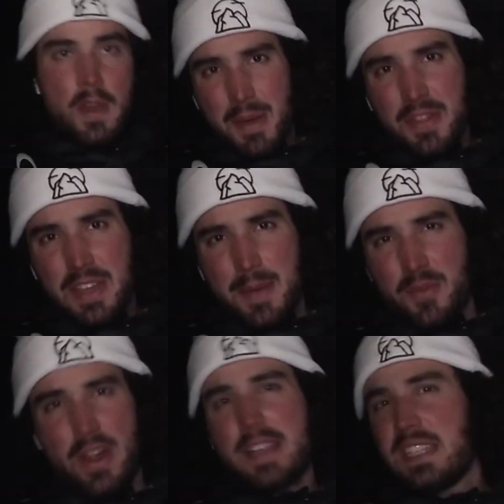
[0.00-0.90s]
You might think I'm
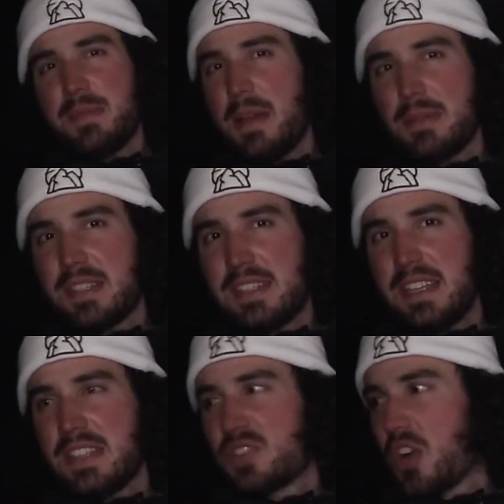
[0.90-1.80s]
crazy to be able to sit
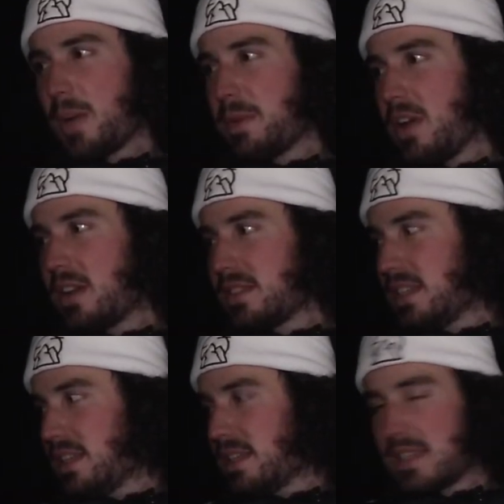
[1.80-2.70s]
in the truck, but
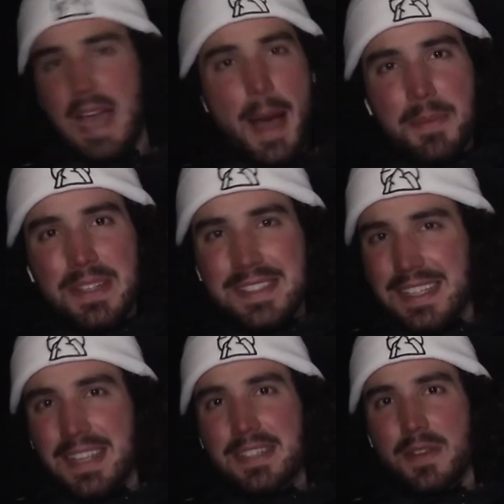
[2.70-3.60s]
honestly, these captain
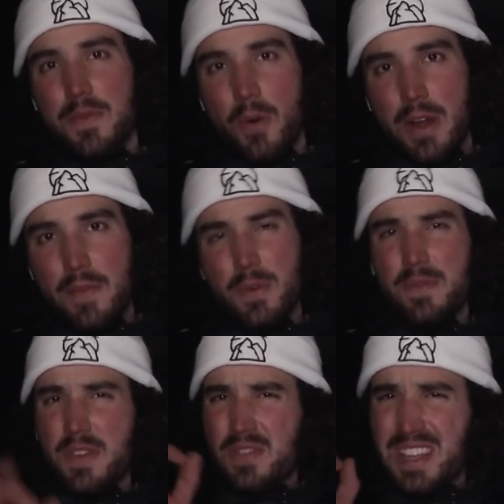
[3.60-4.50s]
seats in the Ford
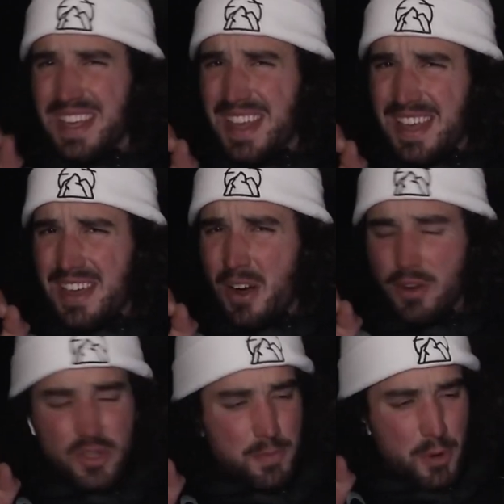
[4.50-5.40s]
F-150 are
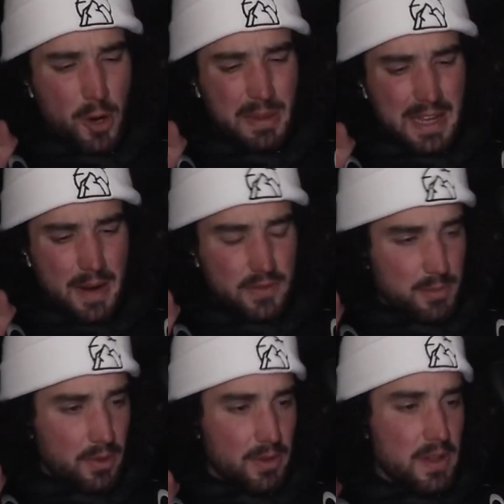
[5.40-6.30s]
superbly
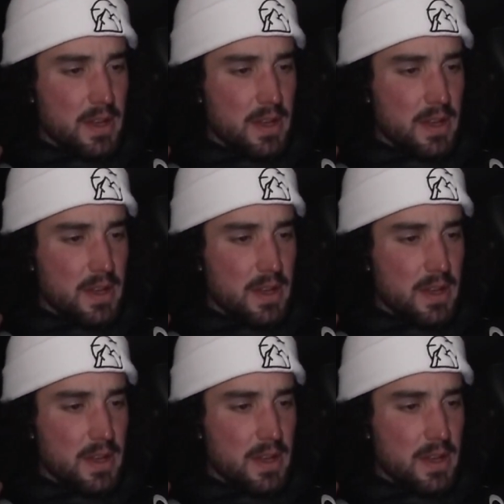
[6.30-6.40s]
comfortable.